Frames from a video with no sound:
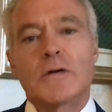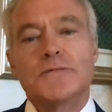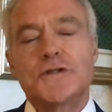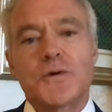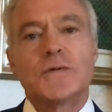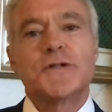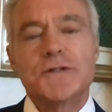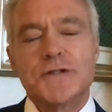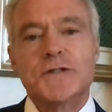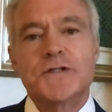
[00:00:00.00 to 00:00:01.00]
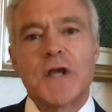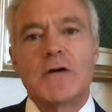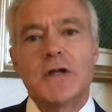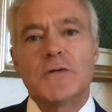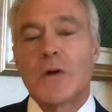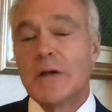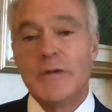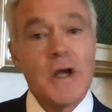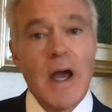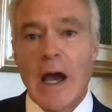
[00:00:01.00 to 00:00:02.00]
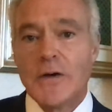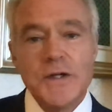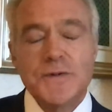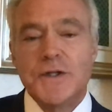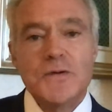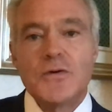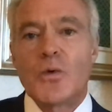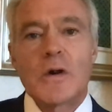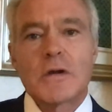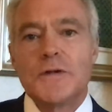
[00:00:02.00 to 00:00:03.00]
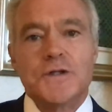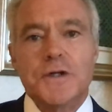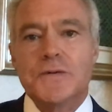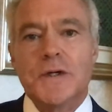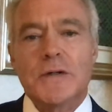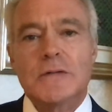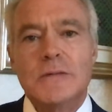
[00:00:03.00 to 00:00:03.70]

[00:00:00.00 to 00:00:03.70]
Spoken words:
of sources in Saudi Arabia? How do you do the work that you do?